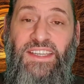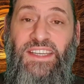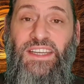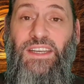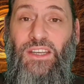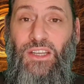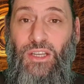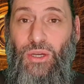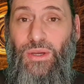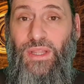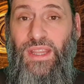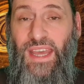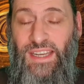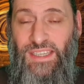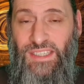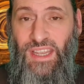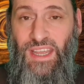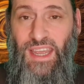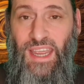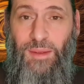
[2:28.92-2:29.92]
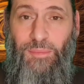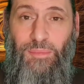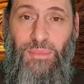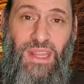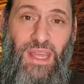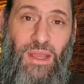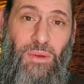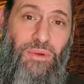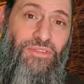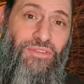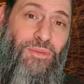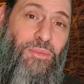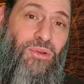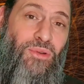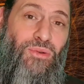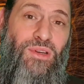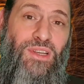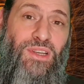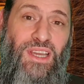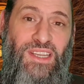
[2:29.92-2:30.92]
I didn't know at that time, but they were
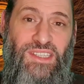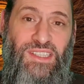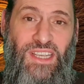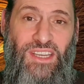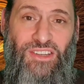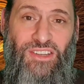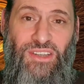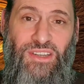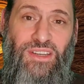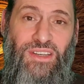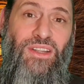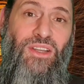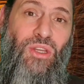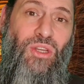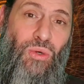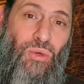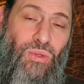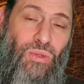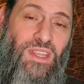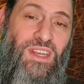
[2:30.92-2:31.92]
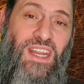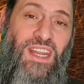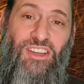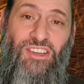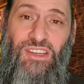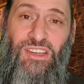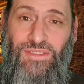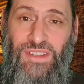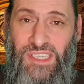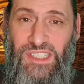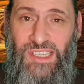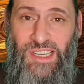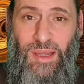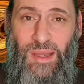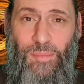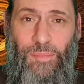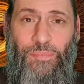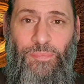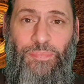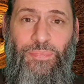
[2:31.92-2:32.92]
from an organization called the Nation of
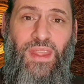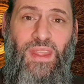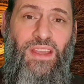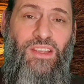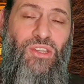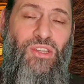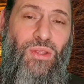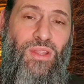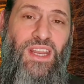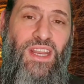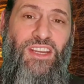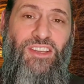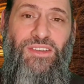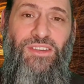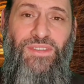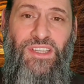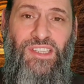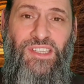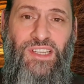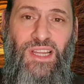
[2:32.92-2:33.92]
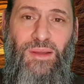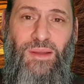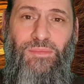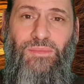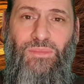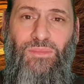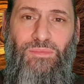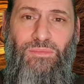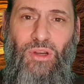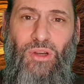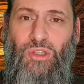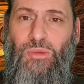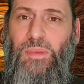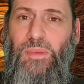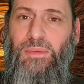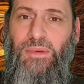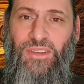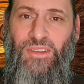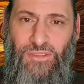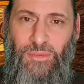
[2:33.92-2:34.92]
Islam. So the Nation of Islam,
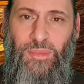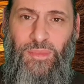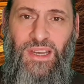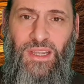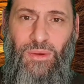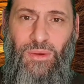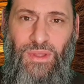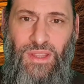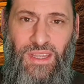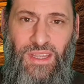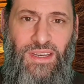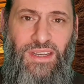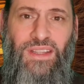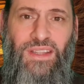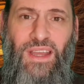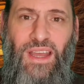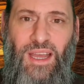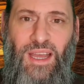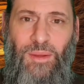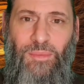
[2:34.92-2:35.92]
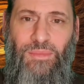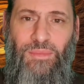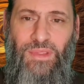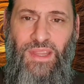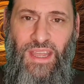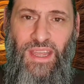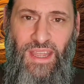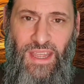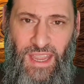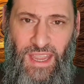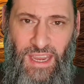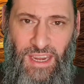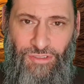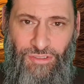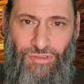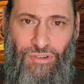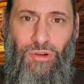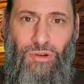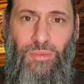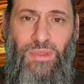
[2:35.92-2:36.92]
most people are familiar with it. They're
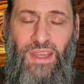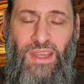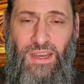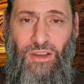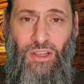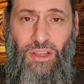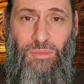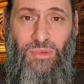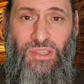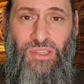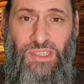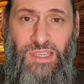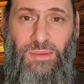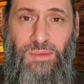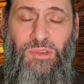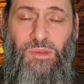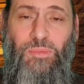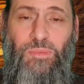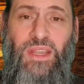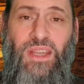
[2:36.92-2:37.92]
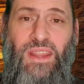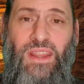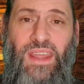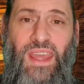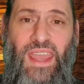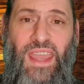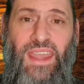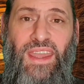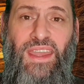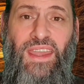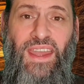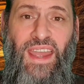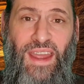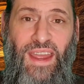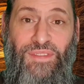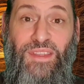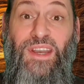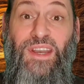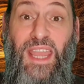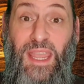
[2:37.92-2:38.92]
a group, they're not Muslims, but they
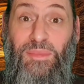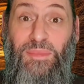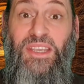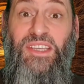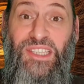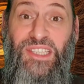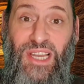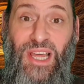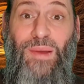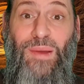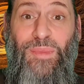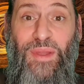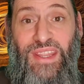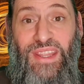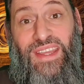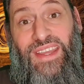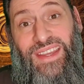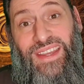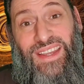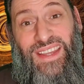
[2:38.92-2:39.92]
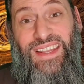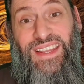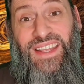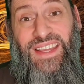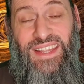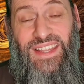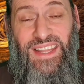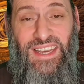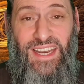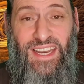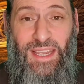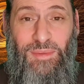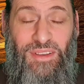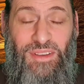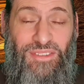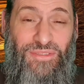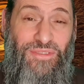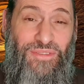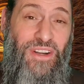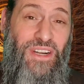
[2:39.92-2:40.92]
have the name Islam in their
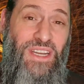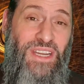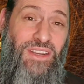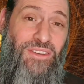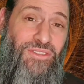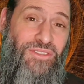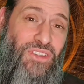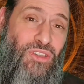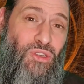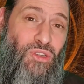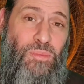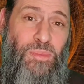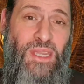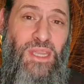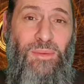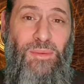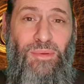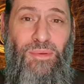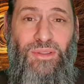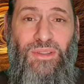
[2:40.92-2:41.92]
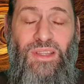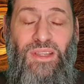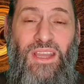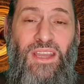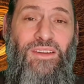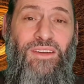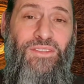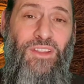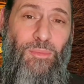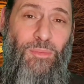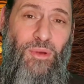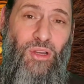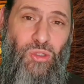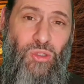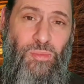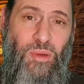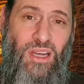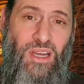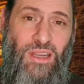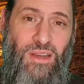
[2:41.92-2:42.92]
name. They're very confused people for the
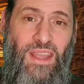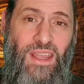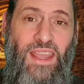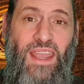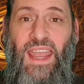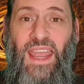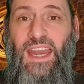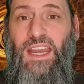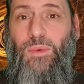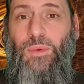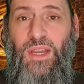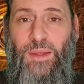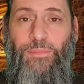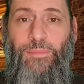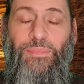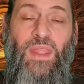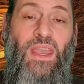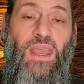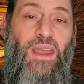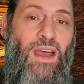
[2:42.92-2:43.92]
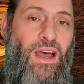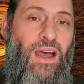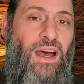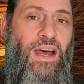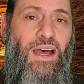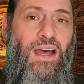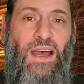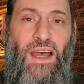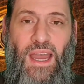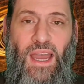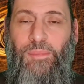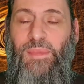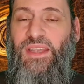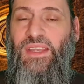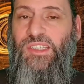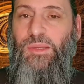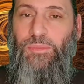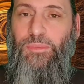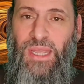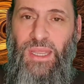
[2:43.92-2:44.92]
most part. Anyway, I
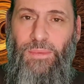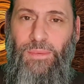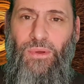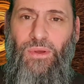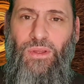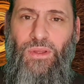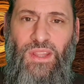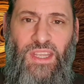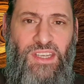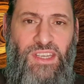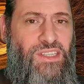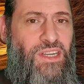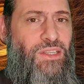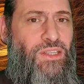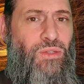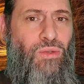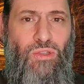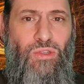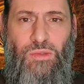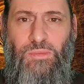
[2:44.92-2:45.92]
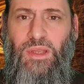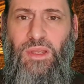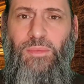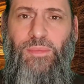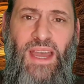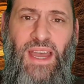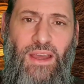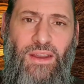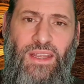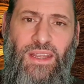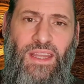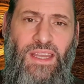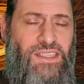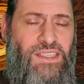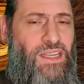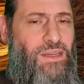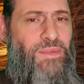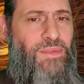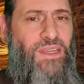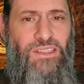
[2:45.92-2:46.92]
met some people, they started talking to me about it.
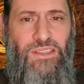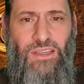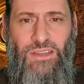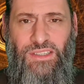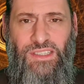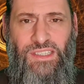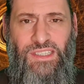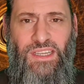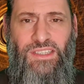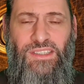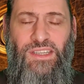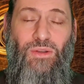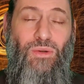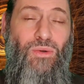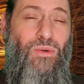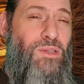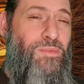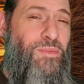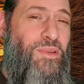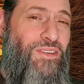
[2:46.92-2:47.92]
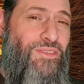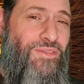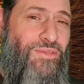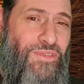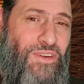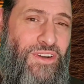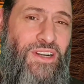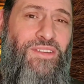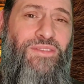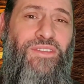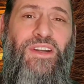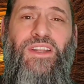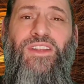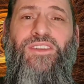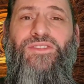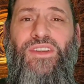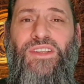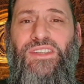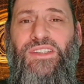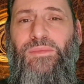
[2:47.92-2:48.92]
I said, it makes a lot of sense. I'd always been very,
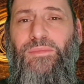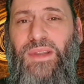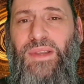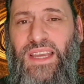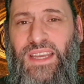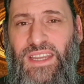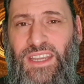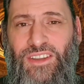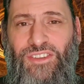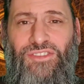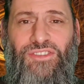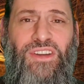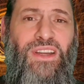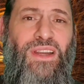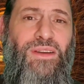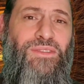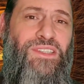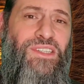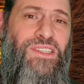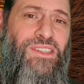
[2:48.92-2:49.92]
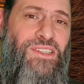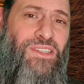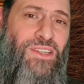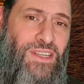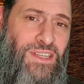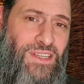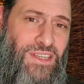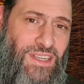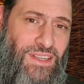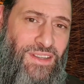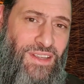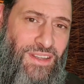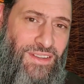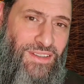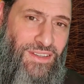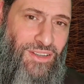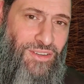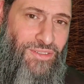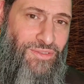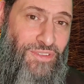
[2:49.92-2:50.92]
very interested in black history. I was certainly,
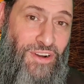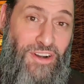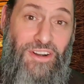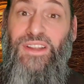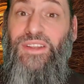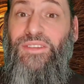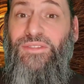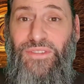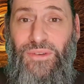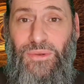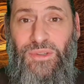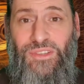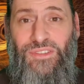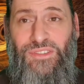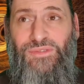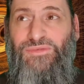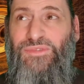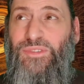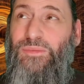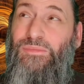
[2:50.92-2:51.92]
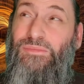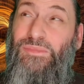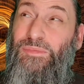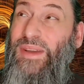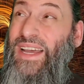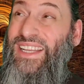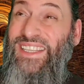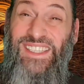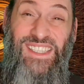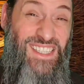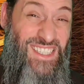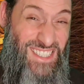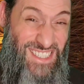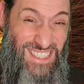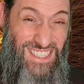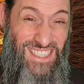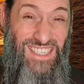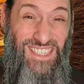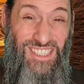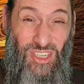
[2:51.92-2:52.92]
very influenced from about
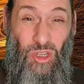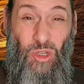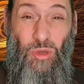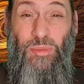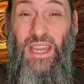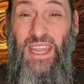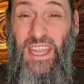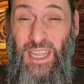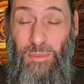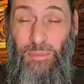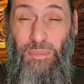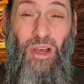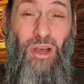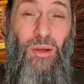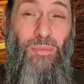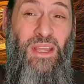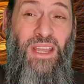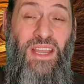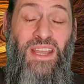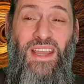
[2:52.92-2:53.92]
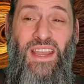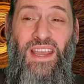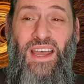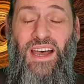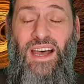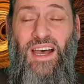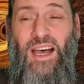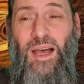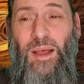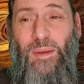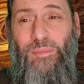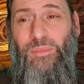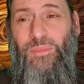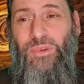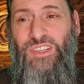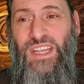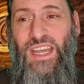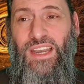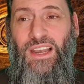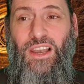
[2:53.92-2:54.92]
16 years old by hip hop,
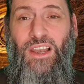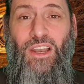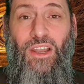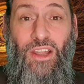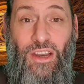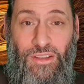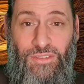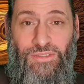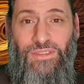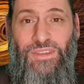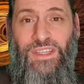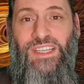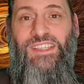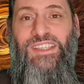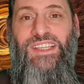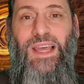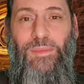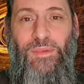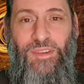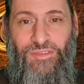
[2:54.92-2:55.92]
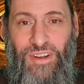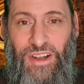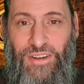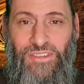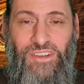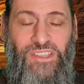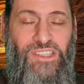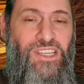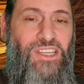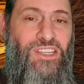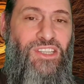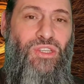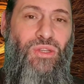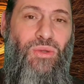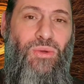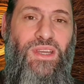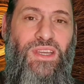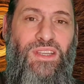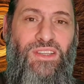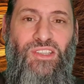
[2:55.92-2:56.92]
which had a lot of Islamic references
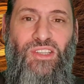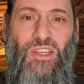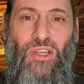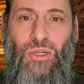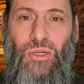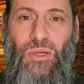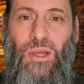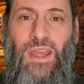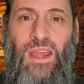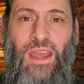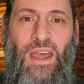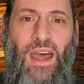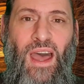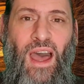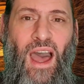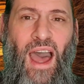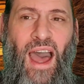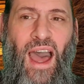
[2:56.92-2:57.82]
to it. So